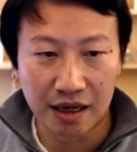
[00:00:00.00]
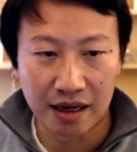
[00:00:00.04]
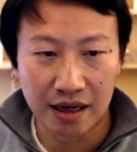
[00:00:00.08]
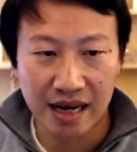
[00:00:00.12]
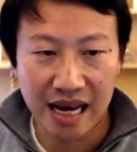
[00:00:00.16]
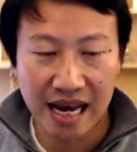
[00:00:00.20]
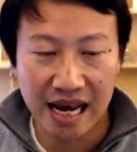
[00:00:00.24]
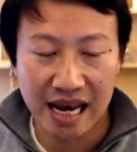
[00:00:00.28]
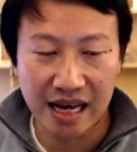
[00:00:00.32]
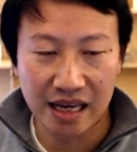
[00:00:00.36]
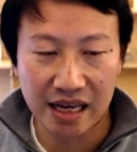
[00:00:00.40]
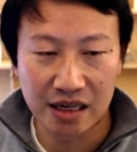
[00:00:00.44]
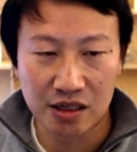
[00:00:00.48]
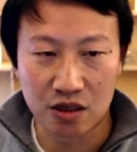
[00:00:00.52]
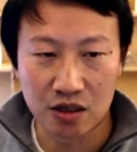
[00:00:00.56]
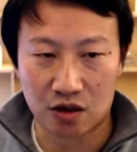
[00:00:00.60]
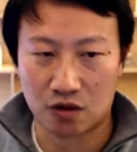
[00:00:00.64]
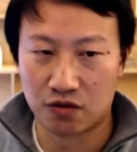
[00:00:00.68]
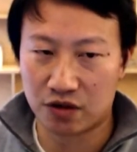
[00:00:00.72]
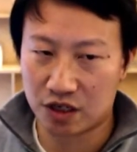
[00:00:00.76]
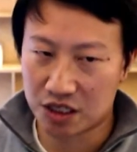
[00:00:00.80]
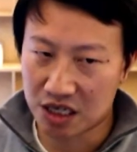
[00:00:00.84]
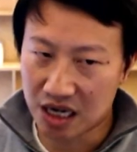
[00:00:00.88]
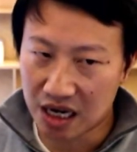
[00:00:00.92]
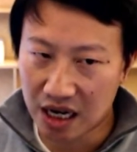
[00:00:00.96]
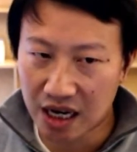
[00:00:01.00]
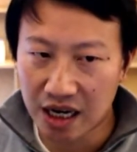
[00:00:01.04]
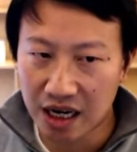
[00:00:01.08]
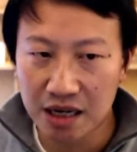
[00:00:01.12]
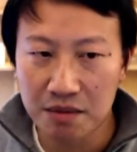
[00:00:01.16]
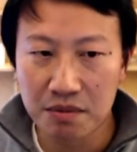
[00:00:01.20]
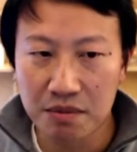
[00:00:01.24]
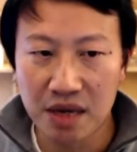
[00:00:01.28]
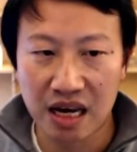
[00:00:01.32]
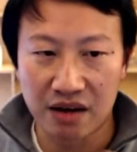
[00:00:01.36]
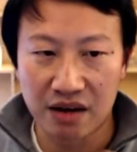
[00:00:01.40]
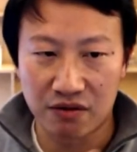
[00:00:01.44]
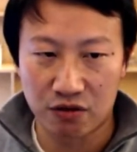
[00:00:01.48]
And over
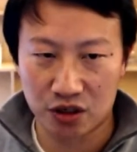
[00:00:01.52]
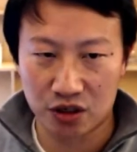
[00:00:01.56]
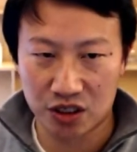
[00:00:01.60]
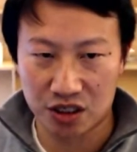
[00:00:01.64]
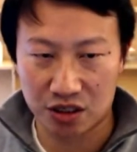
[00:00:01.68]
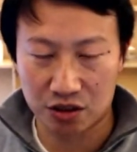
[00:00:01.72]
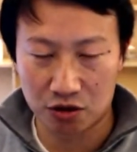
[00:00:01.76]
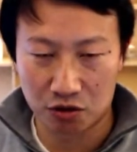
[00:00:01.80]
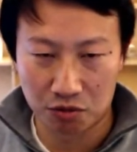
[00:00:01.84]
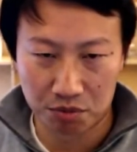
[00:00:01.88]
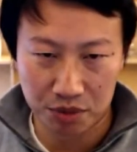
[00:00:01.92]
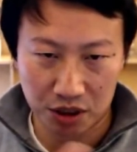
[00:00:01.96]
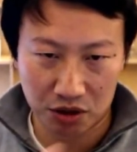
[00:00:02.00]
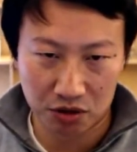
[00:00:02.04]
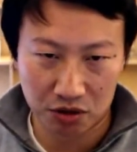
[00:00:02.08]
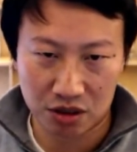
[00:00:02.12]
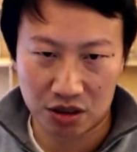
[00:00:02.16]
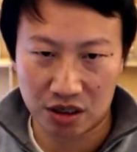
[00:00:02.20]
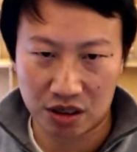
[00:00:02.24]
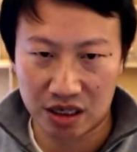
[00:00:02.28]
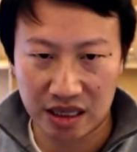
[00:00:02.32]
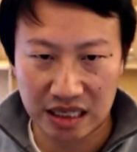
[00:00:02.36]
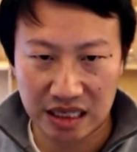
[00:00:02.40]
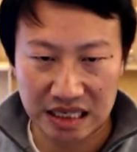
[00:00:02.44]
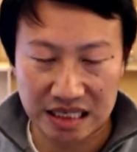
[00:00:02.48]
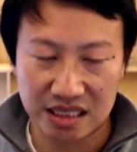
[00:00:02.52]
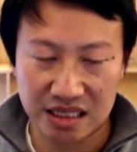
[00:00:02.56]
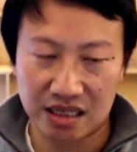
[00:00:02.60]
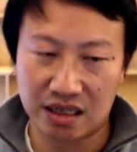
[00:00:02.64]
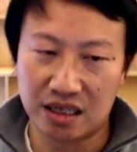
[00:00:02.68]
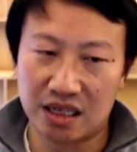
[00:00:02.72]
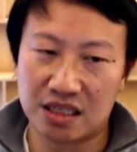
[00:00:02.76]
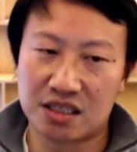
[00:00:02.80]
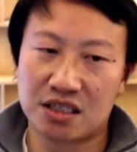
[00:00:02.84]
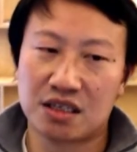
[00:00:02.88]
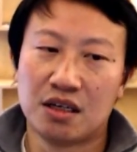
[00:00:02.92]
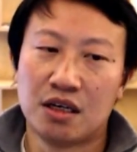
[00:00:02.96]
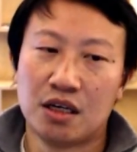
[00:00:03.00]
time, every single builder in this
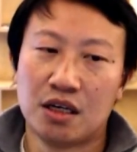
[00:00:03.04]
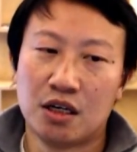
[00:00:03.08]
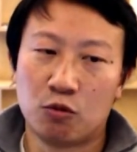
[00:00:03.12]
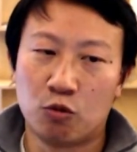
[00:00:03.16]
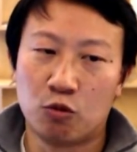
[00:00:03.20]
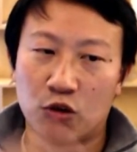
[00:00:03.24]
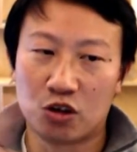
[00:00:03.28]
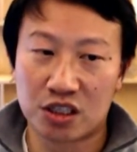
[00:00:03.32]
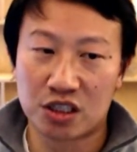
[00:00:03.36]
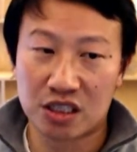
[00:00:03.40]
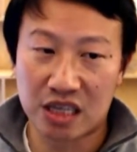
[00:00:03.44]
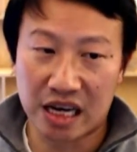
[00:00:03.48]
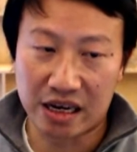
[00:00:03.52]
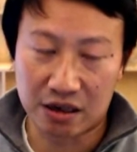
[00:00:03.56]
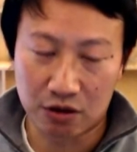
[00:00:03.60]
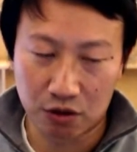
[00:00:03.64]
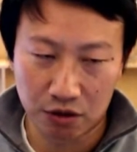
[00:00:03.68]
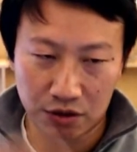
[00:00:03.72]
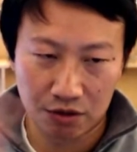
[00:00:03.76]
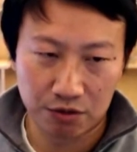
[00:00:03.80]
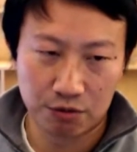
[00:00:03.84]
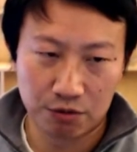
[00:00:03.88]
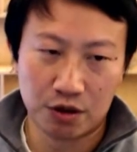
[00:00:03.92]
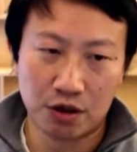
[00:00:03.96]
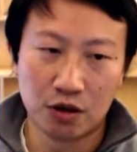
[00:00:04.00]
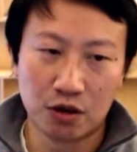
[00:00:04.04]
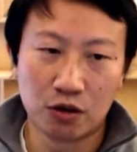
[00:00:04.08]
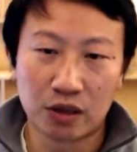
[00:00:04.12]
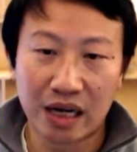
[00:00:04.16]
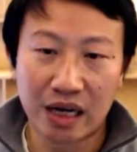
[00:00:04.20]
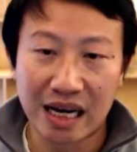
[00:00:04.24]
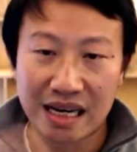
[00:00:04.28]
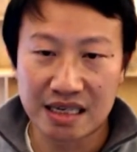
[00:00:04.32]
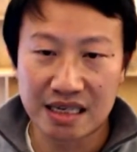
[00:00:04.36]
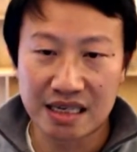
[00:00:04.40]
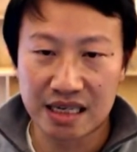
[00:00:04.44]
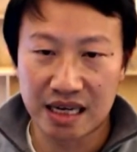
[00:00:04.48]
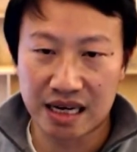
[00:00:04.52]
list will cycle through
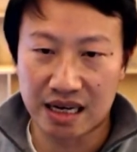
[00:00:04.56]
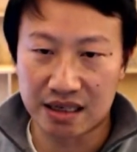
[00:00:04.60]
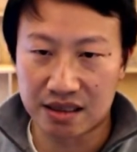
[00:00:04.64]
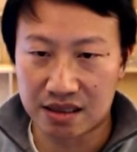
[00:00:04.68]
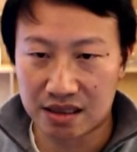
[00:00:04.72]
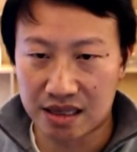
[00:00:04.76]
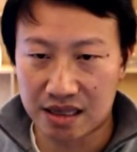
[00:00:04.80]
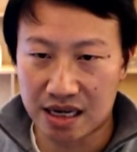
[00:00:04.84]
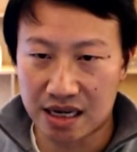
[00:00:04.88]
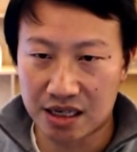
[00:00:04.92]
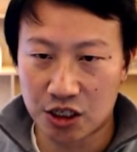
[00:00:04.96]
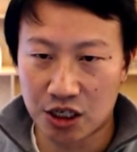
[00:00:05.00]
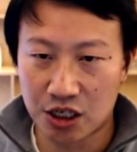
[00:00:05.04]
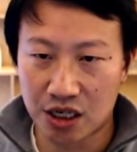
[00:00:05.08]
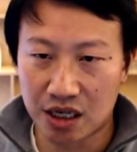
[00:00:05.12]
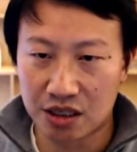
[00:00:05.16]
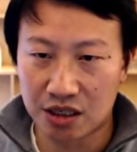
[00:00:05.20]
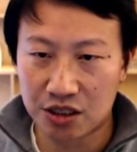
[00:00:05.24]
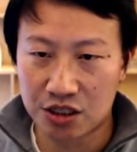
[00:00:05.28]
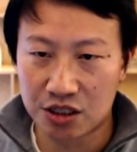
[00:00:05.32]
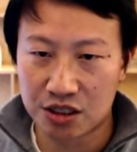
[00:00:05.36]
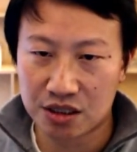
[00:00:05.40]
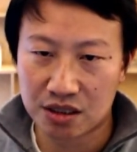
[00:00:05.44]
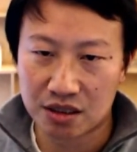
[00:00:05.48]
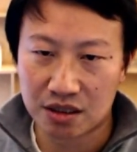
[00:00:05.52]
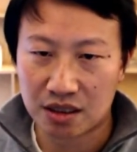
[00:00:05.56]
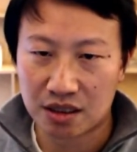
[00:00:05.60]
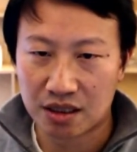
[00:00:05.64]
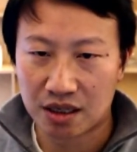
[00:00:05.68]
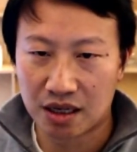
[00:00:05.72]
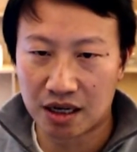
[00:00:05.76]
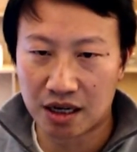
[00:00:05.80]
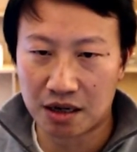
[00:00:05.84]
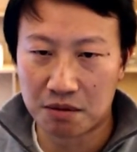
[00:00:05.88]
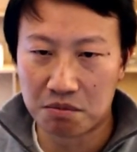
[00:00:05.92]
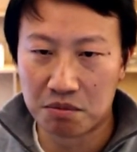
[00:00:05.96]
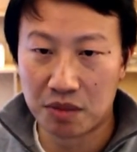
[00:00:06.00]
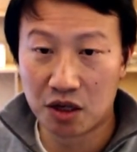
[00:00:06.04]
and test that change.
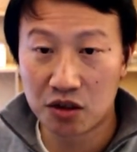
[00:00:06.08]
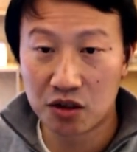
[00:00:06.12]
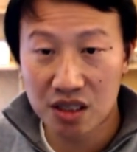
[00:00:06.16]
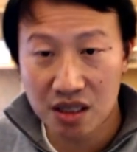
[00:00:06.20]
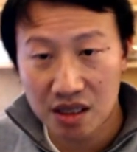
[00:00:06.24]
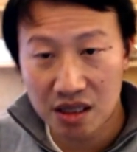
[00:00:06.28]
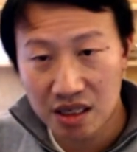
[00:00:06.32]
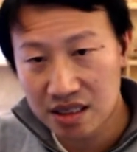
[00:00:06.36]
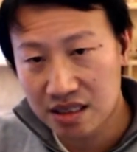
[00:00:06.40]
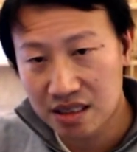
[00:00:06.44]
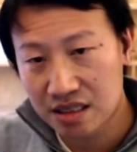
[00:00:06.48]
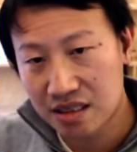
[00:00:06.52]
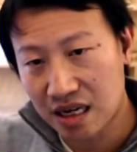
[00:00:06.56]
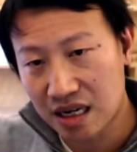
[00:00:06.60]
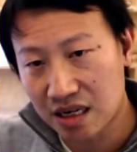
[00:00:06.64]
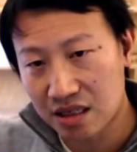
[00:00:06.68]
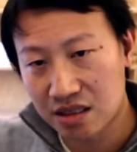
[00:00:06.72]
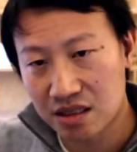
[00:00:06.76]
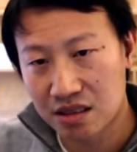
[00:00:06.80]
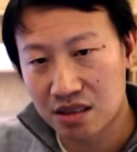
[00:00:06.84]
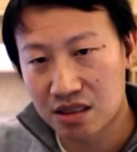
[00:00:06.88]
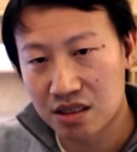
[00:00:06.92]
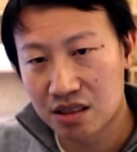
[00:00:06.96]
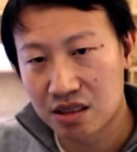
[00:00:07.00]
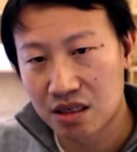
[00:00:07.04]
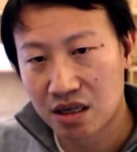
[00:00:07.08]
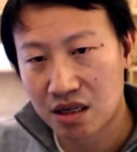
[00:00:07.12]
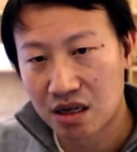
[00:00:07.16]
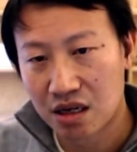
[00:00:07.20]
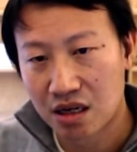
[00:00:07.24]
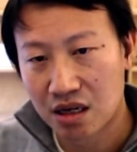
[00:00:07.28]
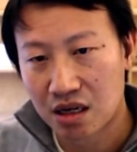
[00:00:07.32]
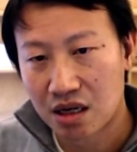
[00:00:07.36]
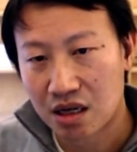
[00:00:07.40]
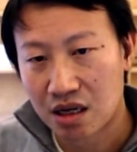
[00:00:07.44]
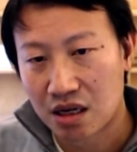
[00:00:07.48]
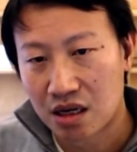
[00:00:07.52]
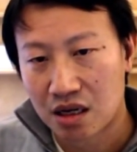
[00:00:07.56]
Most of these tests
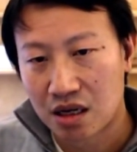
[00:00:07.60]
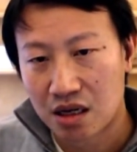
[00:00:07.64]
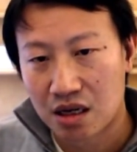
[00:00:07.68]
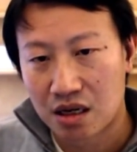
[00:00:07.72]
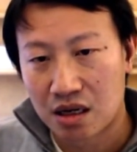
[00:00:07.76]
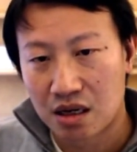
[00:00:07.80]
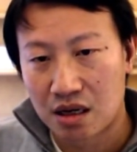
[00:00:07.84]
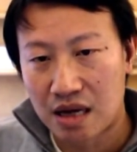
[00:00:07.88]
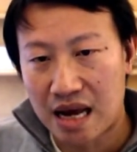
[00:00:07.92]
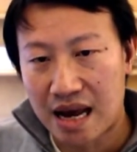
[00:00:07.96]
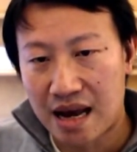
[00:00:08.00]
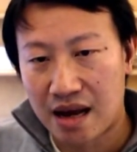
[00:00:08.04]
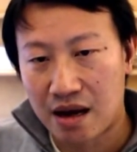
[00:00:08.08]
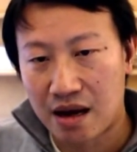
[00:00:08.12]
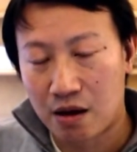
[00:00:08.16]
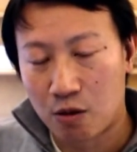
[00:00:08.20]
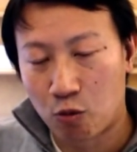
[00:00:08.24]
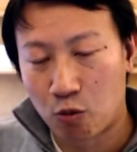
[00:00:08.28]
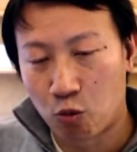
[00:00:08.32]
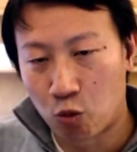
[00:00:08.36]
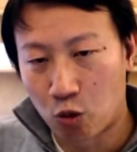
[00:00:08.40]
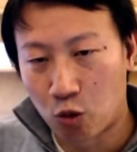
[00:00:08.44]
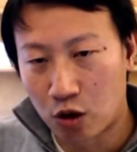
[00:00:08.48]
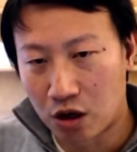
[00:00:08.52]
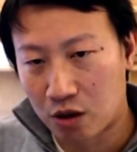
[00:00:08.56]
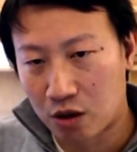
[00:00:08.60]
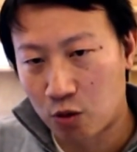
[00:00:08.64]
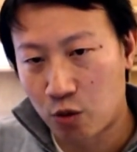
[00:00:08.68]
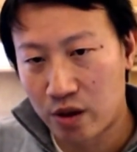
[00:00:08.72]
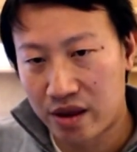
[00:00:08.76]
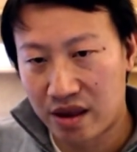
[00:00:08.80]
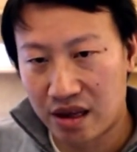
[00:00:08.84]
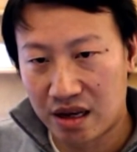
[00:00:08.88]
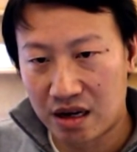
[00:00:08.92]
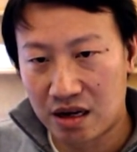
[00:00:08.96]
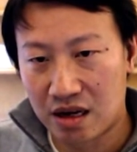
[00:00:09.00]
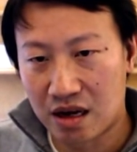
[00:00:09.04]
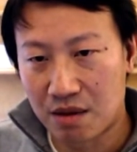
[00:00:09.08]
work
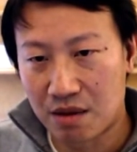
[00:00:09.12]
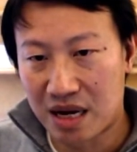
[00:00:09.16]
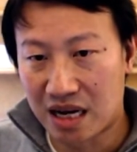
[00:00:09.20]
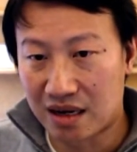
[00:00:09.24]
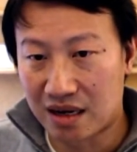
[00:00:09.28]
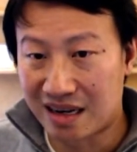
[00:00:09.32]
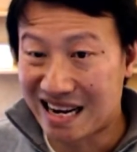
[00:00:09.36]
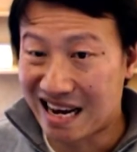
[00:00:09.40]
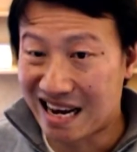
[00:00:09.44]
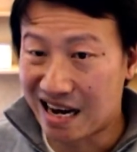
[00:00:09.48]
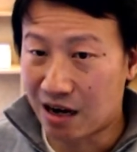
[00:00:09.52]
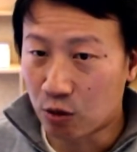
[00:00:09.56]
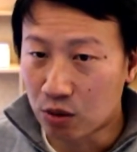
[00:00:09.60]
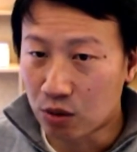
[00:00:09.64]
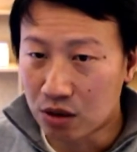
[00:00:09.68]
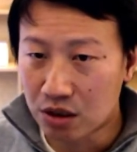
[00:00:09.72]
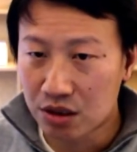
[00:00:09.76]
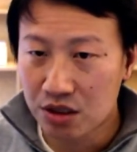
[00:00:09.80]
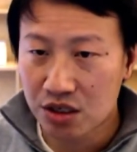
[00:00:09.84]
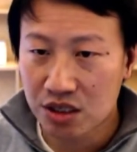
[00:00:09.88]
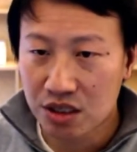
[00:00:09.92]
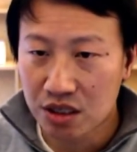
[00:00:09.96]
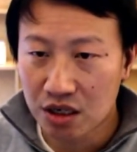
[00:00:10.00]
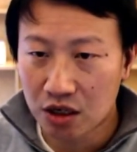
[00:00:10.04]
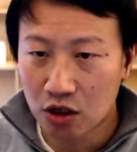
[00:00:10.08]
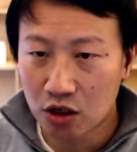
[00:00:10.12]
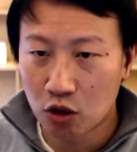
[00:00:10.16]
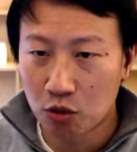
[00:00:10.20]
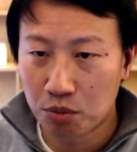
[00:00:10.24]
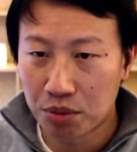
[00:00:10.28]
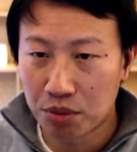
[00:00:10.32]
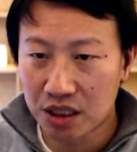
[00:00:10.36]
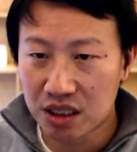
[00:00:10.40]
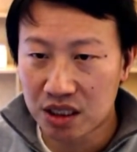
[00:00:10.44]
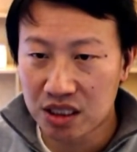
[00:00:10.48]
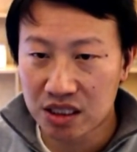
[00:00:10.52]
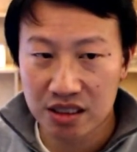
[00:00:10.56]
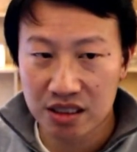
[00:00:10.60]
within about an hour or so,
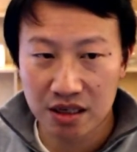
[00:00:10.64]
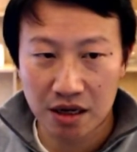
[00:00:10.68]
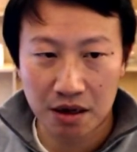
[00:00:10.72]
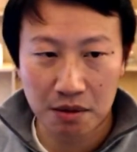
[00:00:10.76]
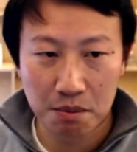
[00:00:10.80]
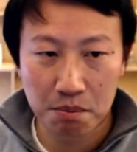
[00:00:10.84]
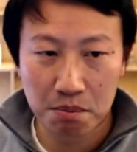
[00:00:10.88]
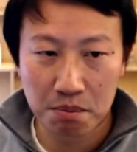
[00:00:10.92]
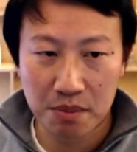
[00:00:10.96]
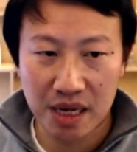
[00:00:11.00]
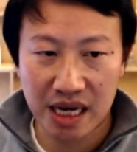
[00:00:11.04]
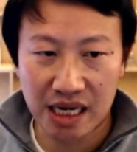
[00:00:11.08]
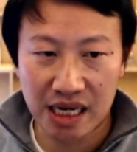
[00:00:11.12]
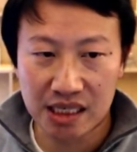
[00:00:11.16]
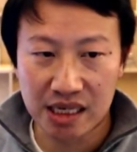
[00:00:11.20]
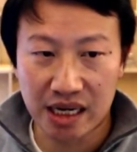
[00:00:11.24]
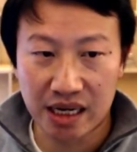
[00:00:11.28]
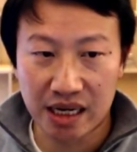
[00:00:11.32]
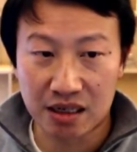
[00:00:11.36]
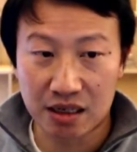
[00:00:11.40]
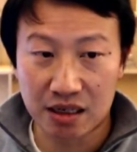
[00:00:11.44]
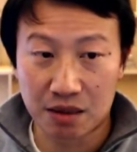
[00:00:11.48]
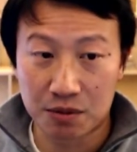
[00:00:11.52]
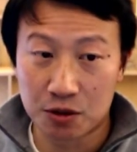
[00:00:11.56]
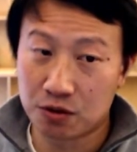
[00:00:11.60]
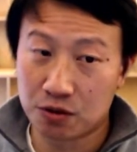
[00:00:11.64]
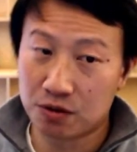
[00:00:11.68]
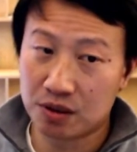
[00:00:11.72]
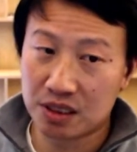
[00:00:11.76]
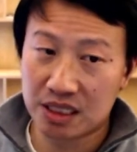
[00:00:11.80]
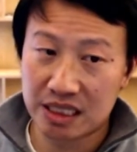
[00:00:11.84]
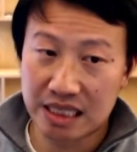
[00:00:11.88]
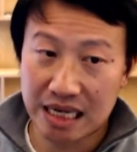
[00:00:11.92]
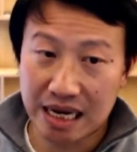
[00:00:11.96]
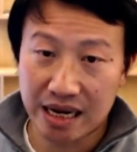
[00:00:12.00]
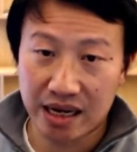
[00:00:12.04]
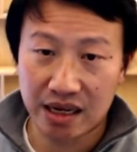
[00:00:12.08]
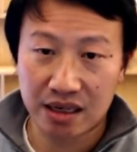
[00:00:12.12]
but some may take up to a
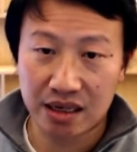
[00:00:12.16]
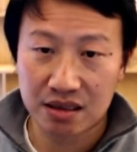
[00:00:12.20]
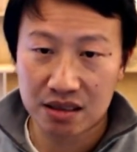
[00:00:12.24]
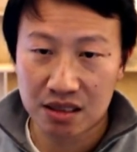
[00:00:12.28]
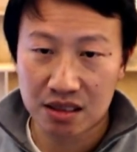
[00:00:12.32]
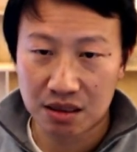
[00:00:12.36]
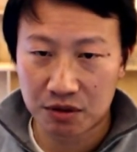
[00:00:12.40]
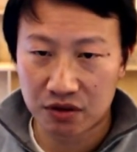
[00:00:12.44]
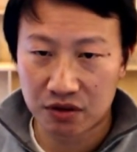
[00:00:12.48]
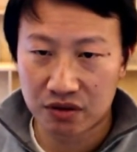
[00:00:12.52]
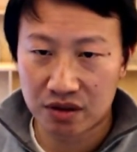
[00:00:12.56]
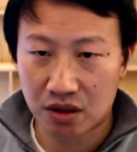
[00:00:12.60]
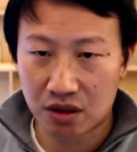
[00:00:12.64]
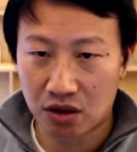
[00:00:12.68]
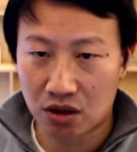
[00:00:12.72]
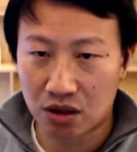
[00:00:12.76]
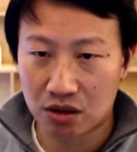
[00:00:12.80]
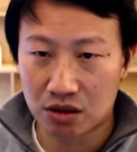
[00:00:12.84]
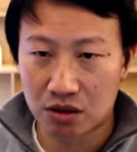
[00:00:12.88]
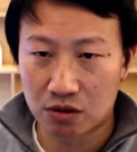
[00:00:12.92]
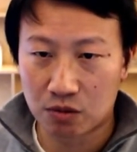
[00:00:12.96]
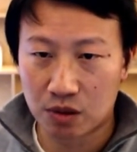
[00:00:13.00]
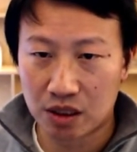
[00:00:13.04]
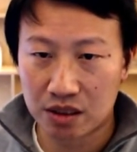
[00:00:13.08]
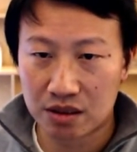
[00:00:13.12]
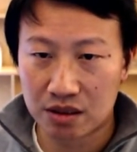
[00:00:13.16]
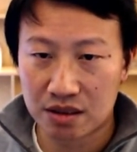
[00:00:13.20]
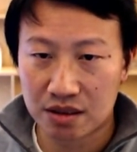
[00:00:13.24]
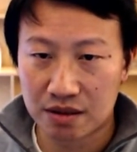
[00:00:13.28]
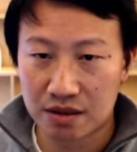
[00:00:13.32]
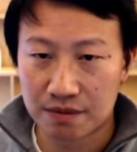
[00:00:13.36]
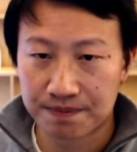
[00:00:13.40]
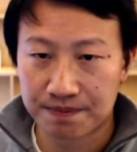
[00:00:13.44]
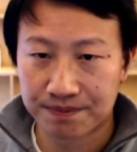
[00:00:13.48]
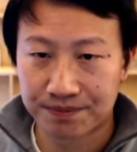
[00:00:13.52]
day, some of the longer ones.